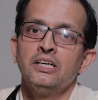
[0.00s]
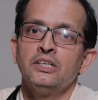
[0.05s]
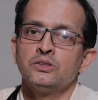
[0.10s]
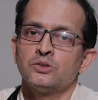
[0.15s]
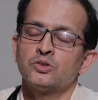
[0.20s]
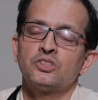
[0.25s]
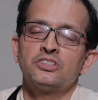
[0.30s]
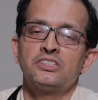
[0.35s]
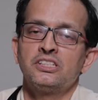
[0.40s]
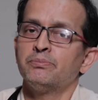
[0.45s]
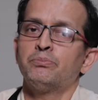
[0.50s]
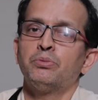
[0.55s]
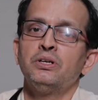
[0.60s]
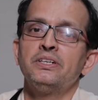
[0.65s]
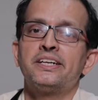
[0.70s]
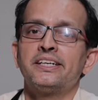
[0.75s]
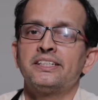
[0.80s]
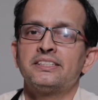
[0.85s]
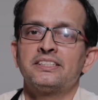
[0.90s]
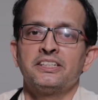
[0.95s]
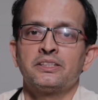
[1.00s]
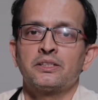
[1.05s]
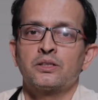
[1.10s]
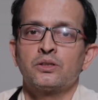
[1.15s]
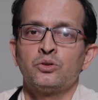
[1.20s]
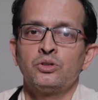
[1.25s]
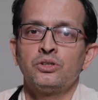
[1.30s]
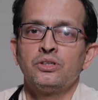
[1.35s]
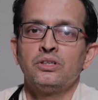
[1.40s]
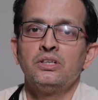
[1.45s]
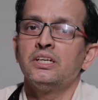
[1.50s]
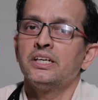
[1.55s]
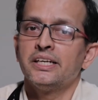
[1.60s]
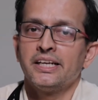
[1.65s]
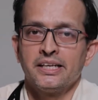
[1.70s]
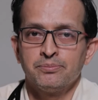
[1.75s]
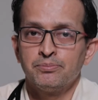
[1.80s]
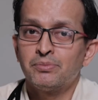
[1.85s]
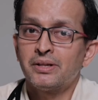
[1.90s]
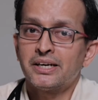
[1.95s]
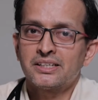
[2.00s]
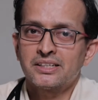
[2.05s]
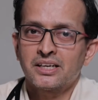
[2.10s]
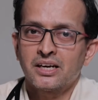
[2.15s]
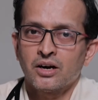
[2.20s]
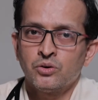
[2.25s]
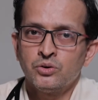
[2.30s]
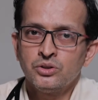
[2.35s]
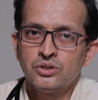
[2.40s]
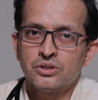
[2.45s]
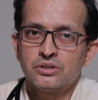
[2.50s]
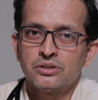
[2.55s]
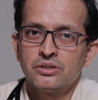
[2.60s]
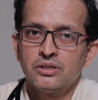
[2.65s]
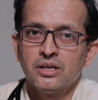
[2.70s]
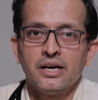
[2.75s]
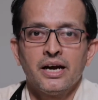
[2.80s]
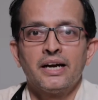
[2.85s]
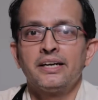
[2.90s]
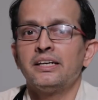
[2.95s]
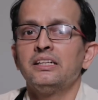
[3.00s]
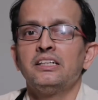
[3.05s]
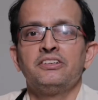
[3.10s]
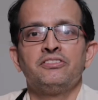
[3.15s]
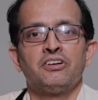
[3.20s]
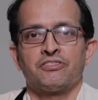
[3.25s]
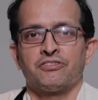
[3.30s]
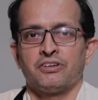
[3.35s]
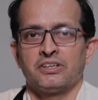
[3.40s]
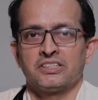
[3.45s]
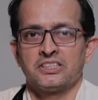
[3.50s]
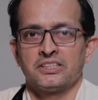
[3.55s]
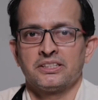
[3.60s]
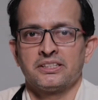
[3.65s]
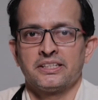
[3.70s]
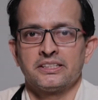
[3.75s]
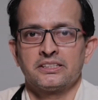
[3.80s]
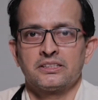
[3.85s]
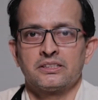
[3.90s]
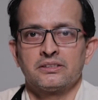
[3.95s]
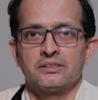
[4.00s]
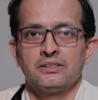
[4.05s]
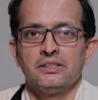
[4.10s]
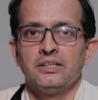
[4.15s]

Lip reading: Now the simple tests include a blood count and a liver function test.